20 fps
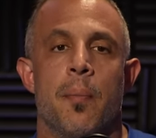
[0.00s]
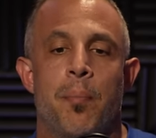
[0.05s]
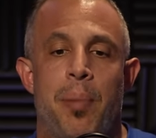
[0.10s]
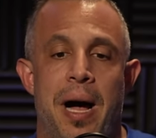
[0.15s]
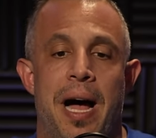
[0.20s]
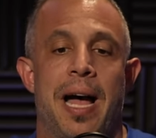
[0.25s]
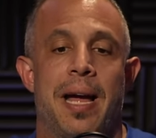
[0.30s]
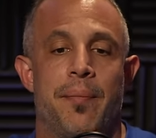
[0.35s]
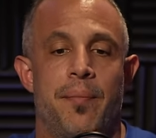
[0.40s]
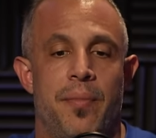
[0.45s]

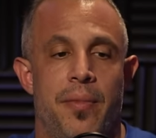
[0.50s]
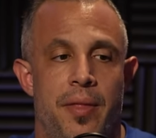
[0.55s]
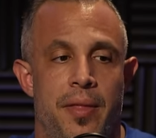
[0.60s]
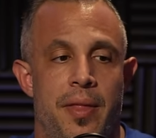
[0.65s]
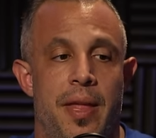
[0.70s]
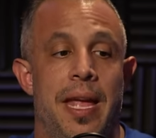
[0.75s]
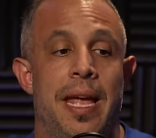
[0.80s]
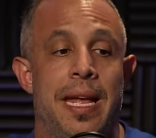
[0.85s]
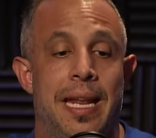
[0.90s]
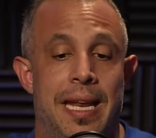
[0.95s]
but
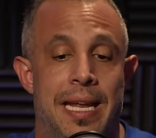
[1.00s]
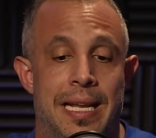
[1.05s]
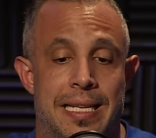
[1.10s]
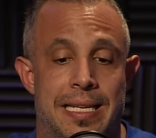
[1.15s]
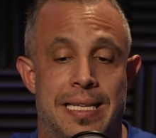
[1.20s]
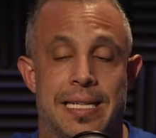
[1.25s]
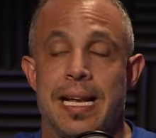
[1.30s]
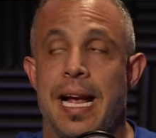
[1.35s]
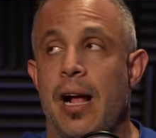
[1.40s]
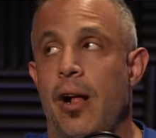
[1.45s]
it
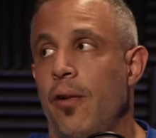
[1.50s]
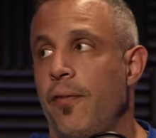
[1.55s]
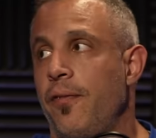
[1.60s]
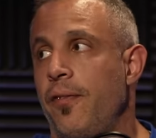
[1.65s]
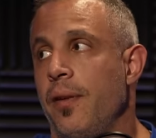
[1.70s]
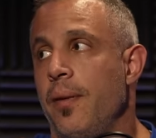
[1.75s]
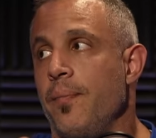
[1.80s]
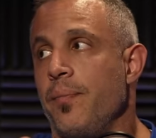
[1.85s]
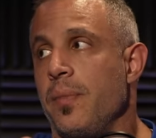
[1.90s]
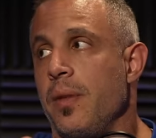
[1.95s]

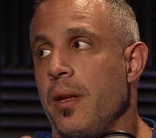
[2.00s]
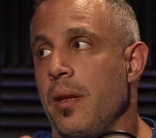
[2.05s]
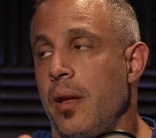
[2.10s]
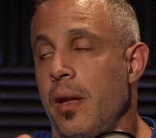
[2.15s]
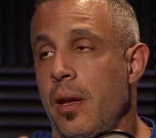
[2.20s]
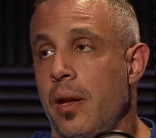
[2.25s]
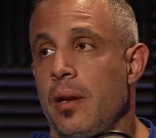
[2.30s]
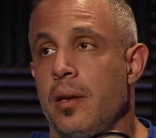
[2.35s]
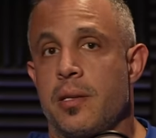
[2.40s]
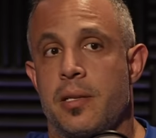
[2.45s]
itself
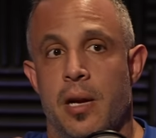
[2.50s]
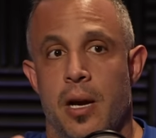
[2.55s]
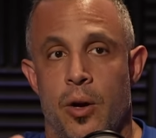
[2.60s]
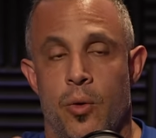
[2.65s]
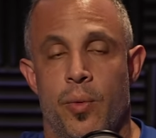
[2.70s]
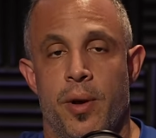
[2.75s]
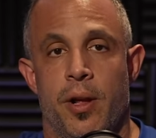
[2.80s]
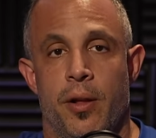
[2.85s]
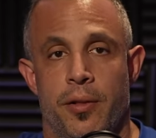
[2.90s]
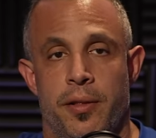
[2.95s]
is a
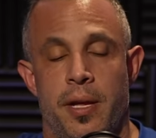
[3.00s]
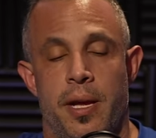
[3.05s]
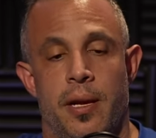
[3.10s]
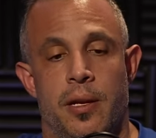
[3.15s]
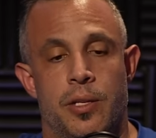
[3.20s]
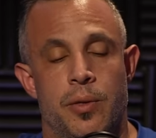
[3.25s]
real thing.